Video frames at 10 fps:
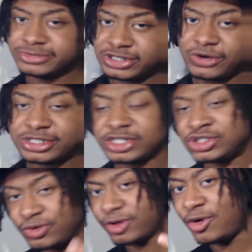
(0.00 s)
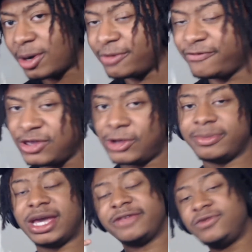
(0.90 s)
No, it's a short horror film,
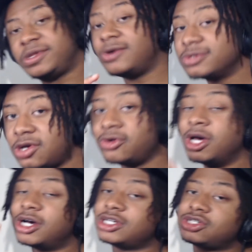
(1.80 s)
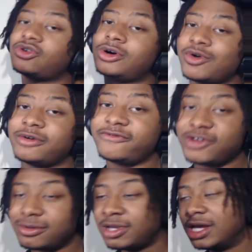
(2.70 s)
man. If you don't know, a short horror
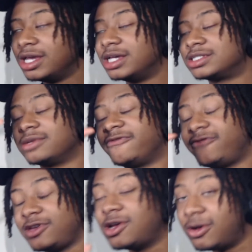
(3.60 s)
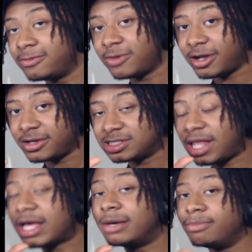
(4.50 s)
film, it's a film, right? It's
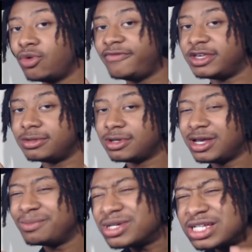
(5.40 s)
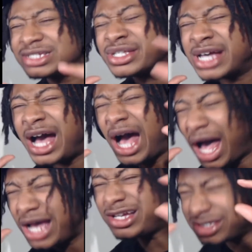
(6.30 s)
like a movie, but then it's
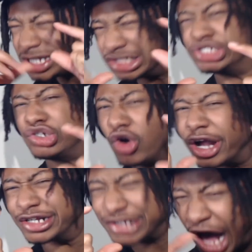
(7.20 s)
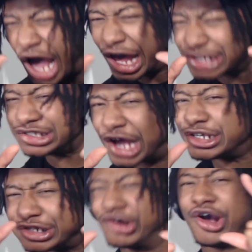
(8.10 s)
kind of short, kind
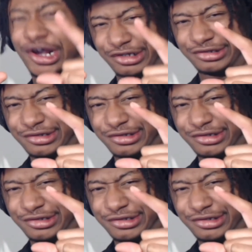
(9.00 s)
of short.